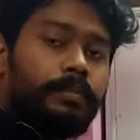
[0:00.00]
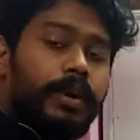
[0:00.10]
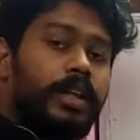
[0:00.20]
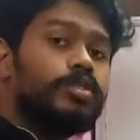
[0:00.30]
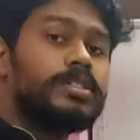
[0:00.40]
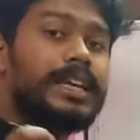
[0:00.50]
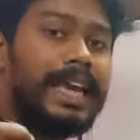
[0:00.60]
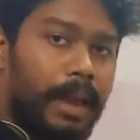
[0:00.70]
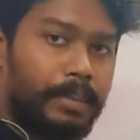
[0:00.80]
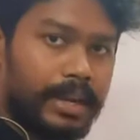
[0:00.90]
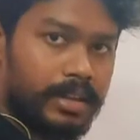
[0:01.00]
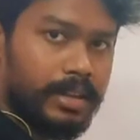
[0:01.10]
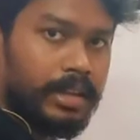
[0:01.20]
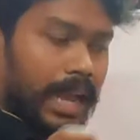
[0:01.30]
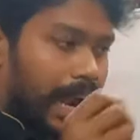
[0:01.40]
produce gamete.
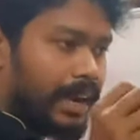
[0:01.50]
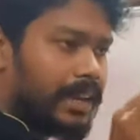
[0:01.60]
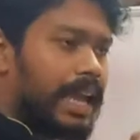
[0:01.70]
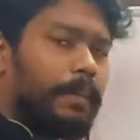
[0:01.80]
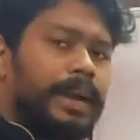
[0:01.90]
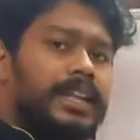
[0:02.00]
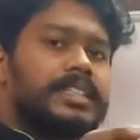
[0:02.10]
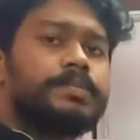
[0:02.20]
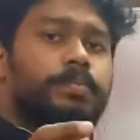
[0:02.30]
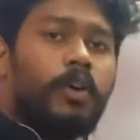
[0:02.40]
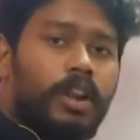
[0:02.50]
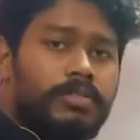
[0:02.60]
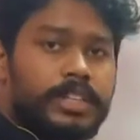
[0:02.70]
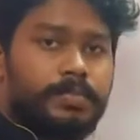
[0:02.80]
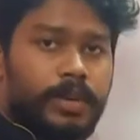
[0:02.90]
And gamete is
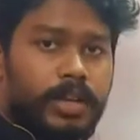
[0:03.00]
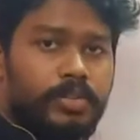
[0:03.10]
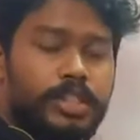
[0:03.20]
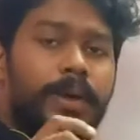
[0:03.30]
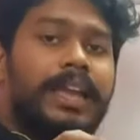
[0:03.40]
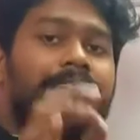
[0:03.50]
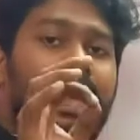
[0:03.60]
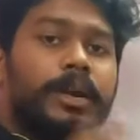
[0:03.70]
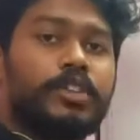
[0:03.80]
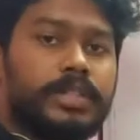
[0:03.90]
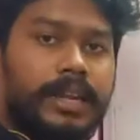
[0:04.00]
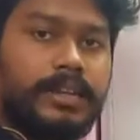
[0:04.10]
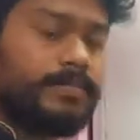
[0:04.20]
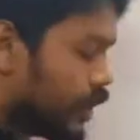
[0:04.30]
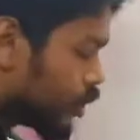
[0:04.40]
always produced by gametocyte.
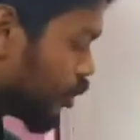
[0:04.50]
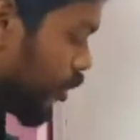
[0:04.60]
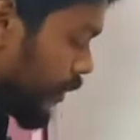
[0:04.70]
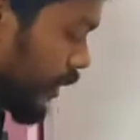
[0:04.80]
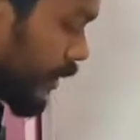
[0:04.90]
So,